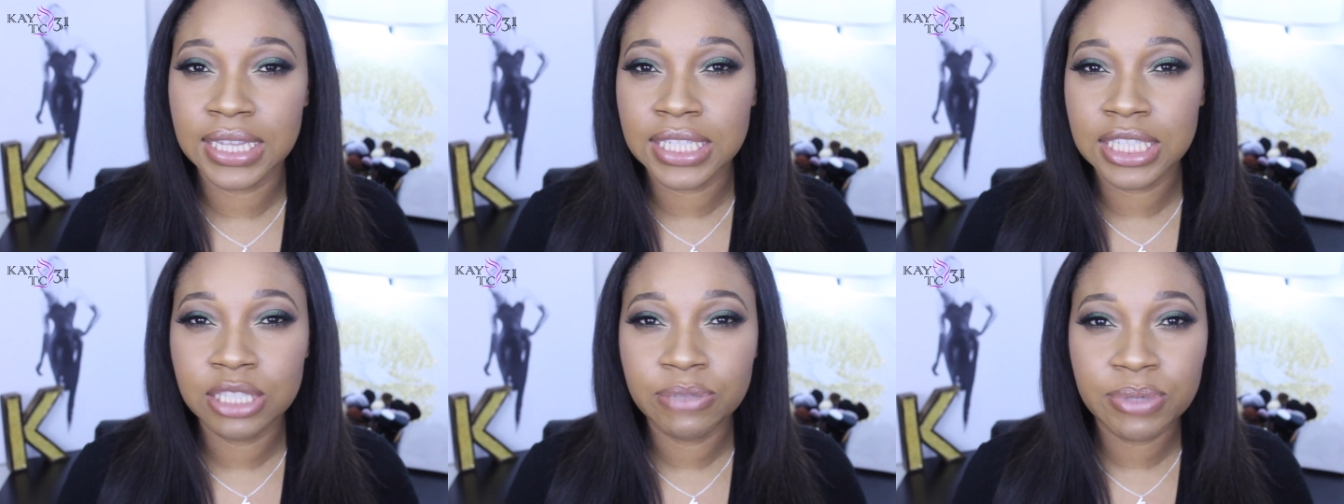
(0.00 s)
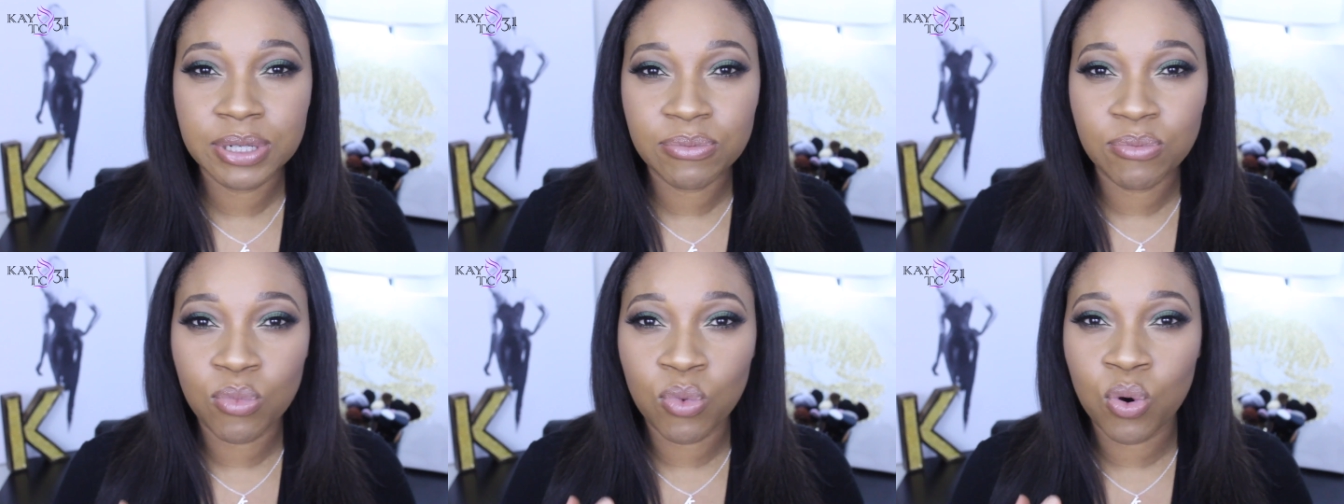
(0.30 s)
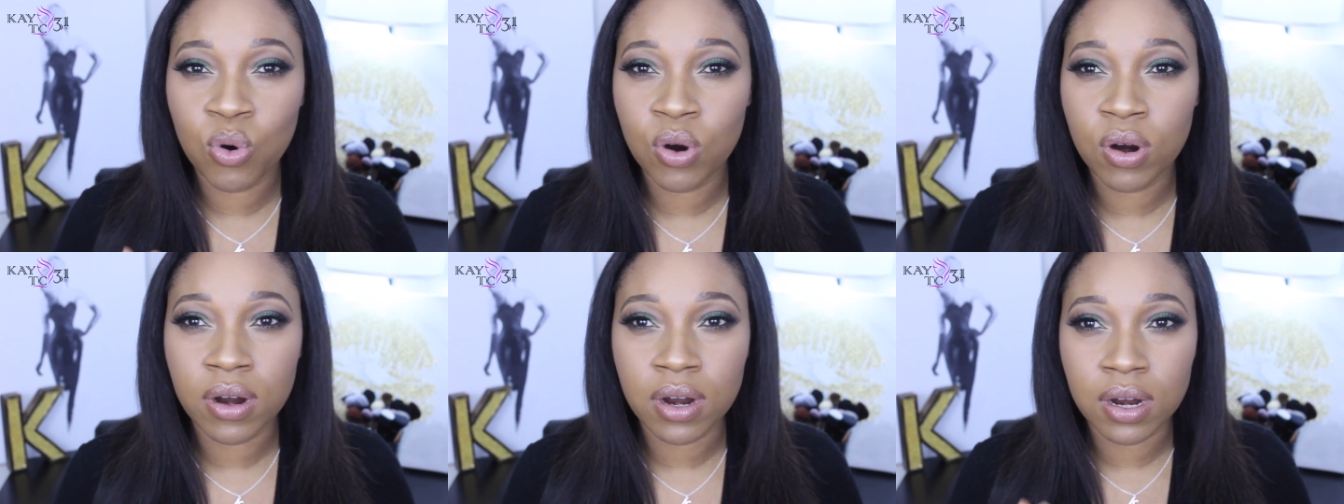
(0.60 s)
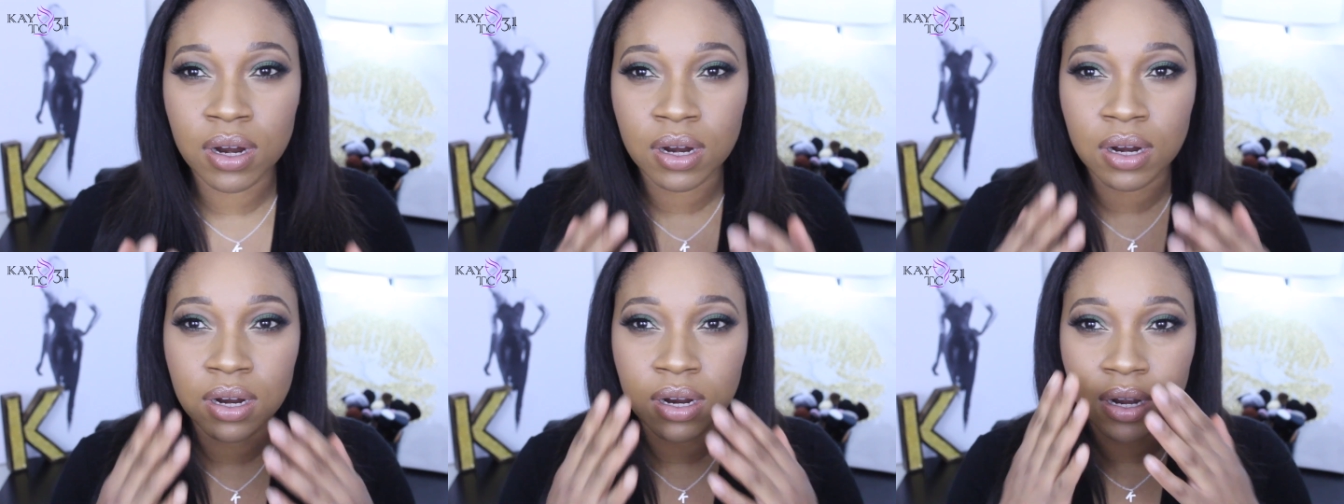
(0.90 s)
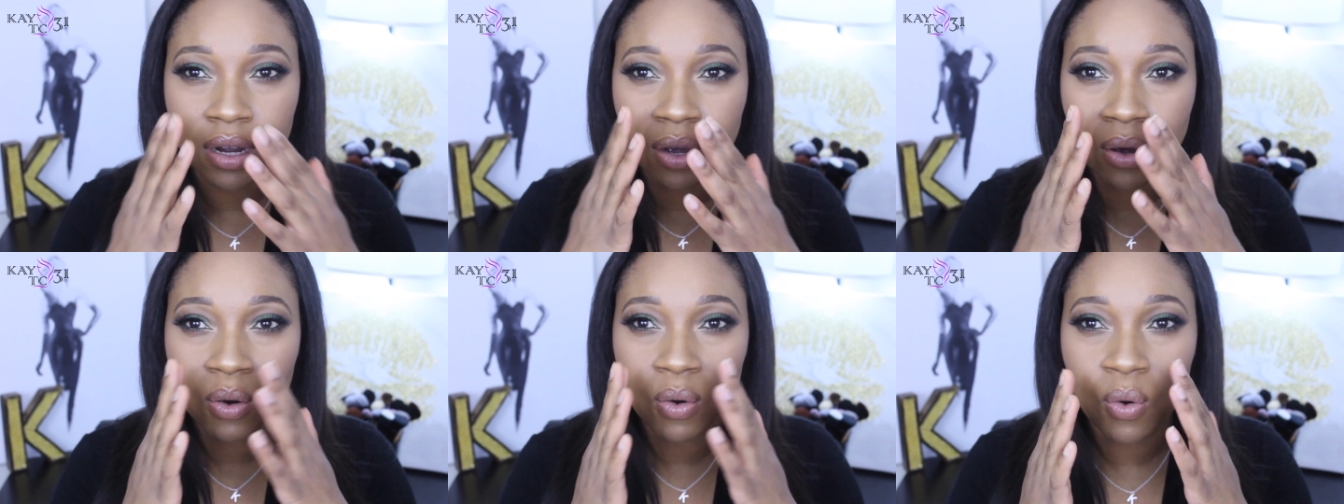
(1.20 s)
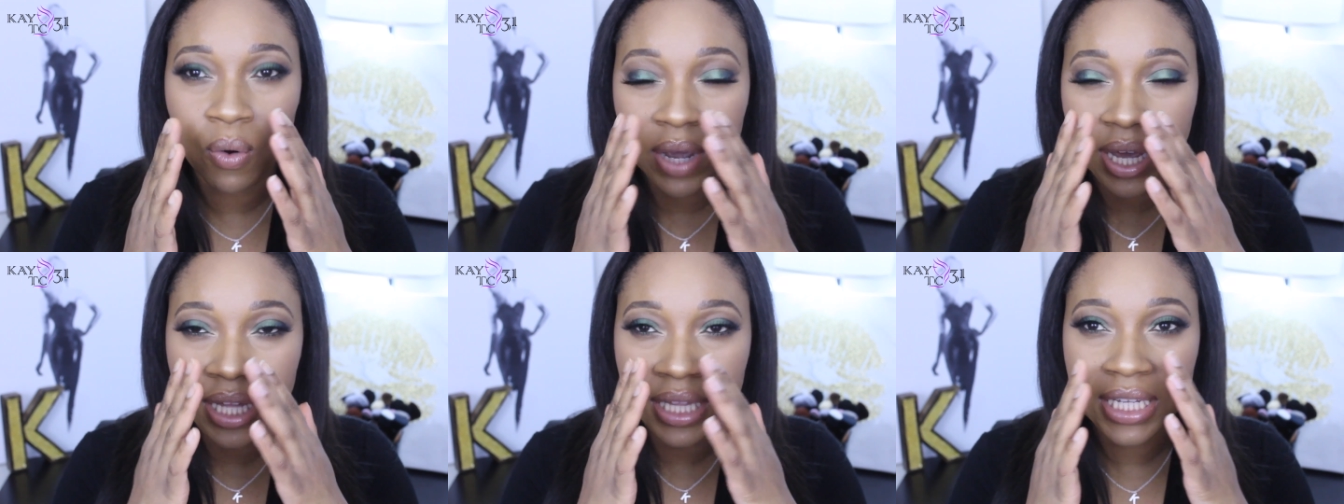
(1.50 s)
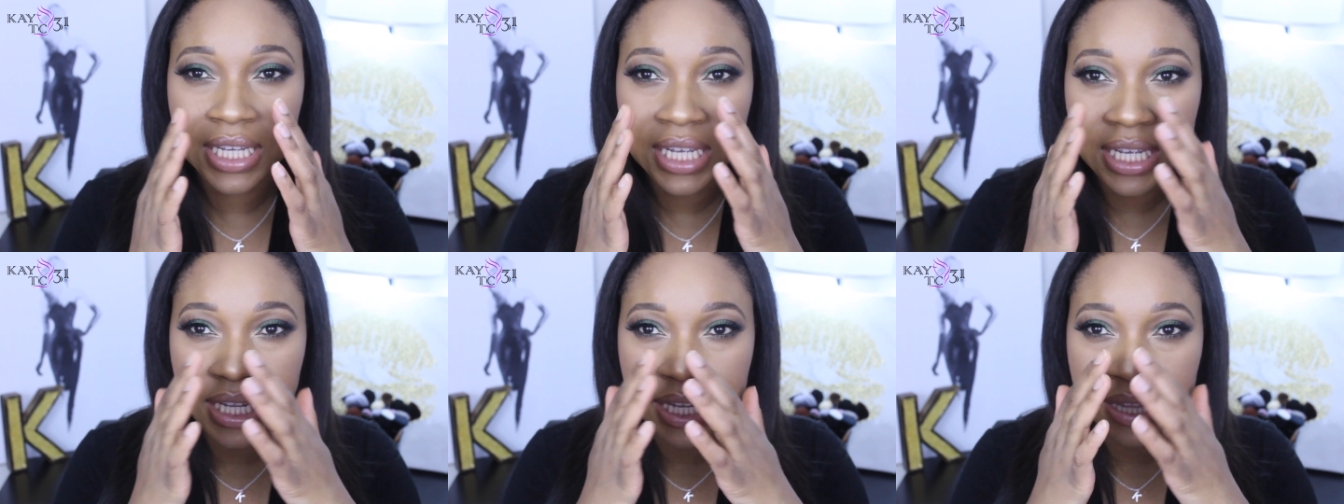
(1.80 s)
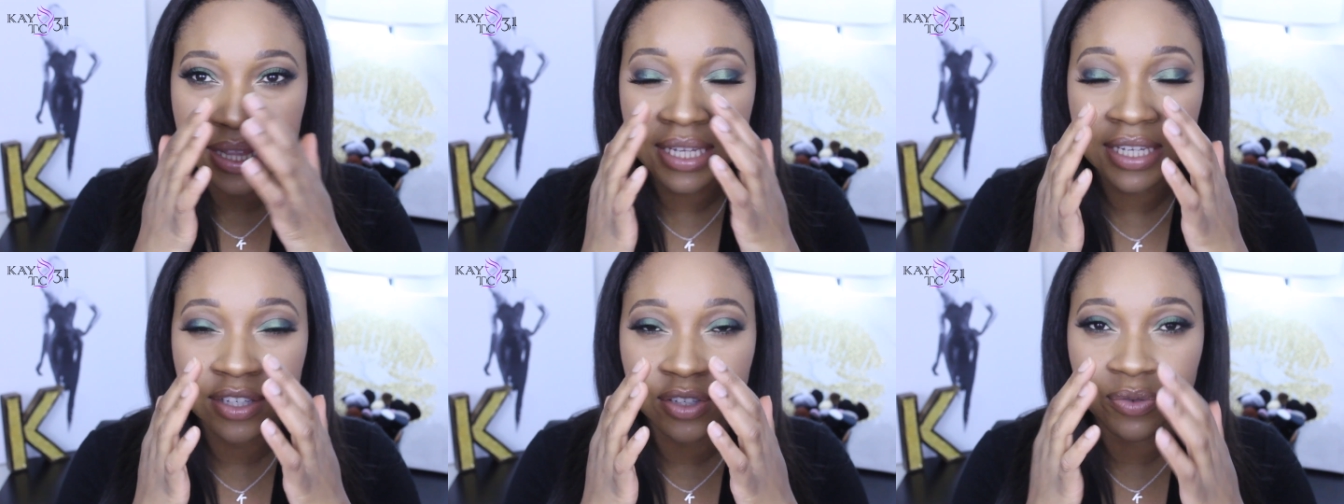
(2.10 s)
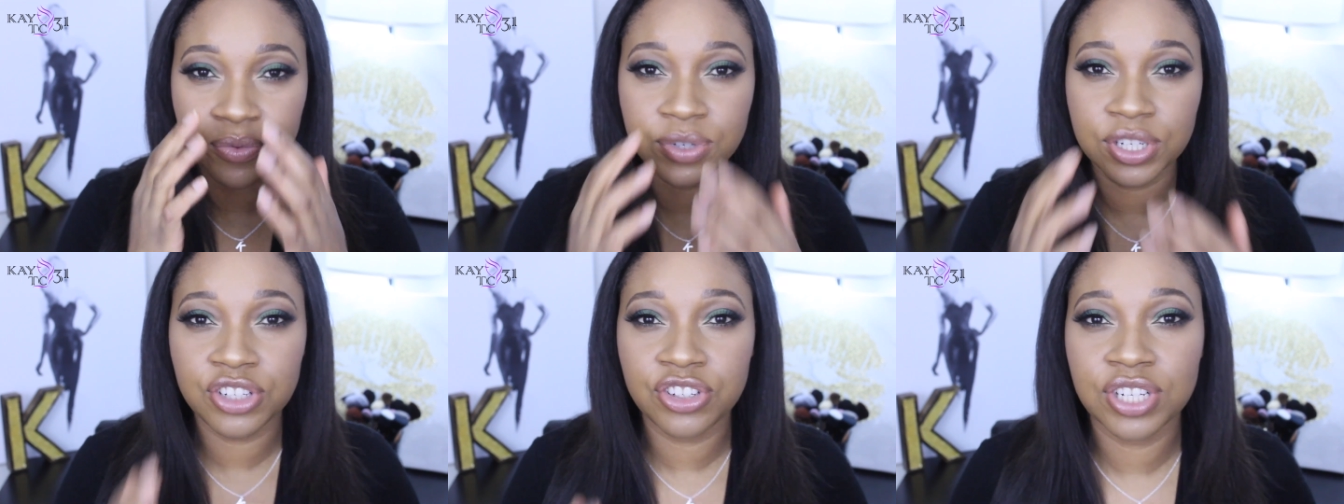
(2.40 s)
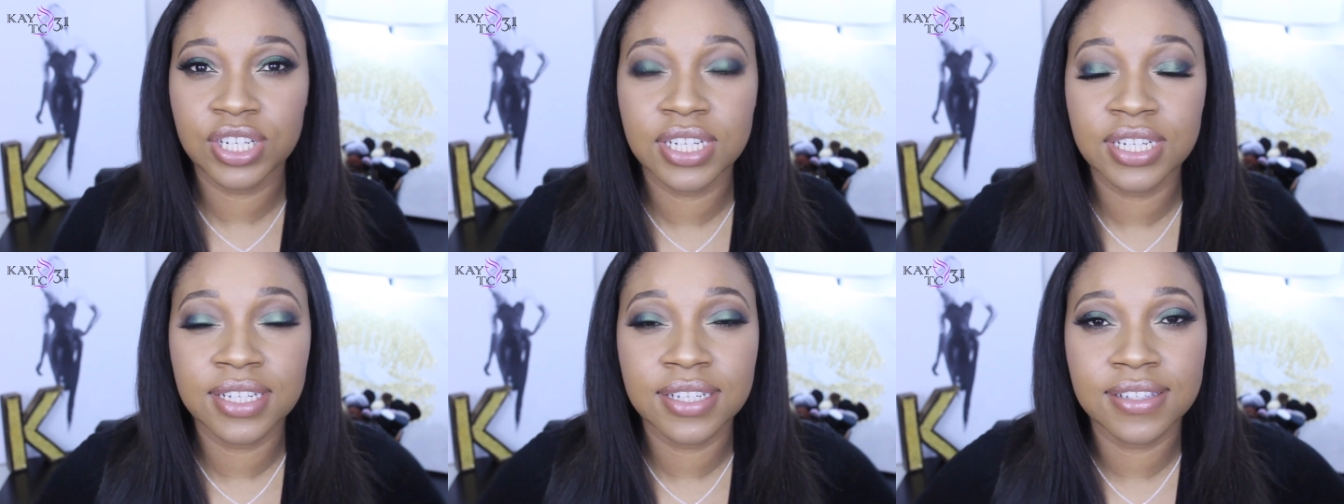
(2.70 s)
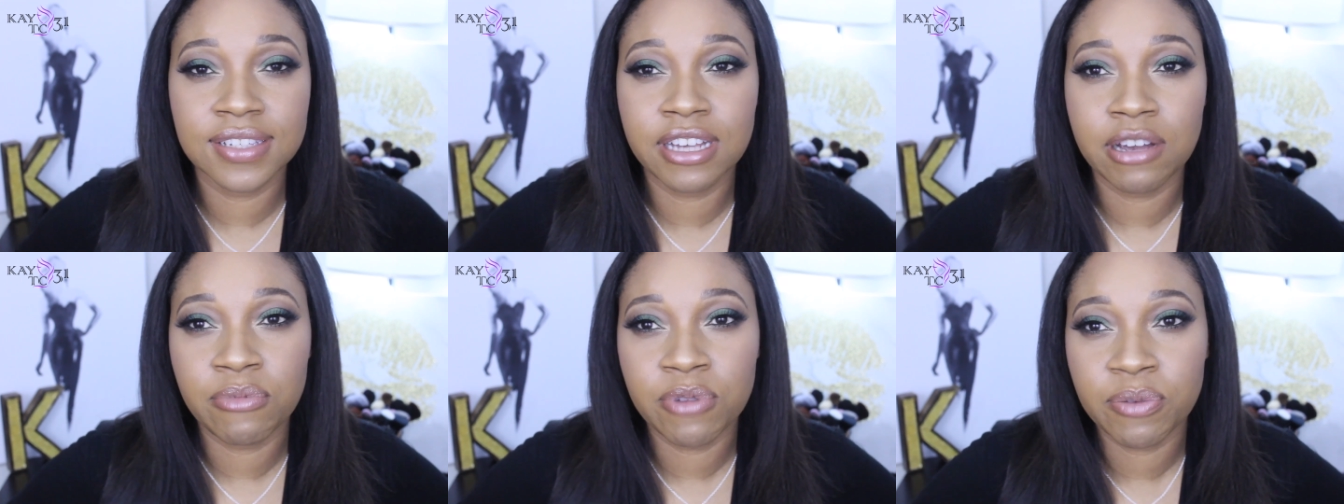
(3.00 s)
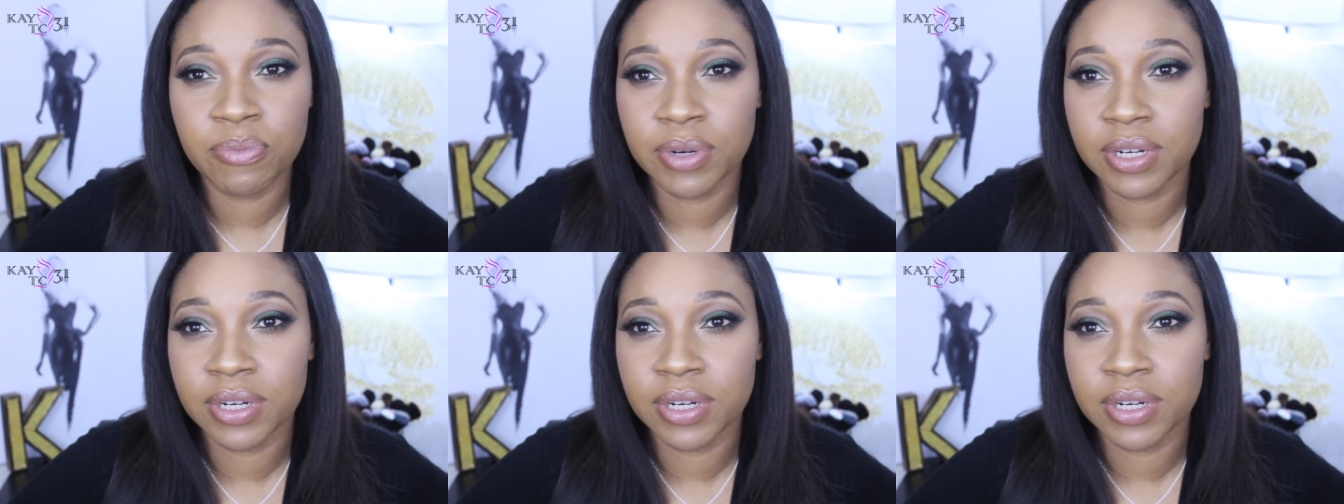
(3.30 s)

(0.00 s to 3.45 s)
little bit more oily in this region in the summer,